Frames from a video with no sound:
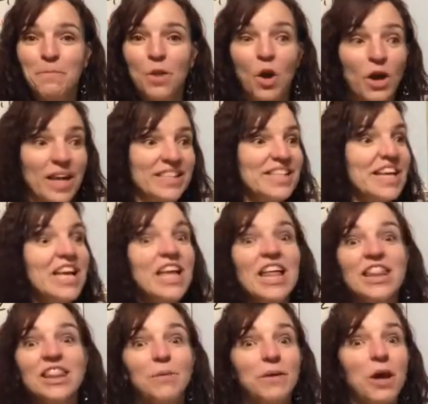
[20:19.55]
All right,
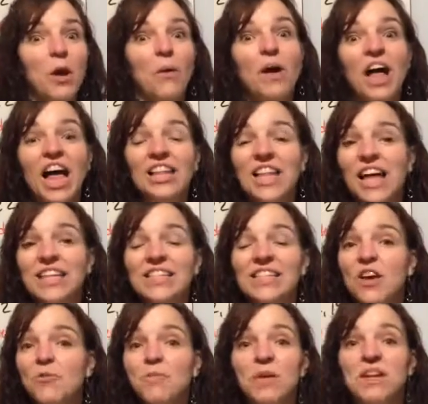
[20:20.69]
there we go. A lot of
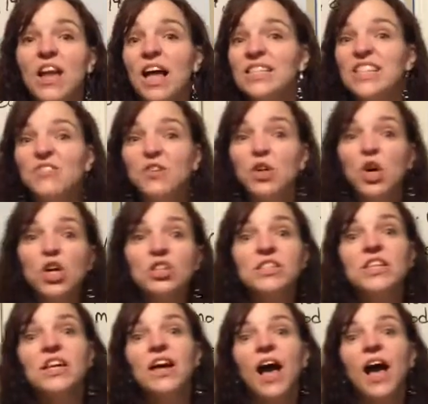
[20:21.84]
stuff, but not difficult.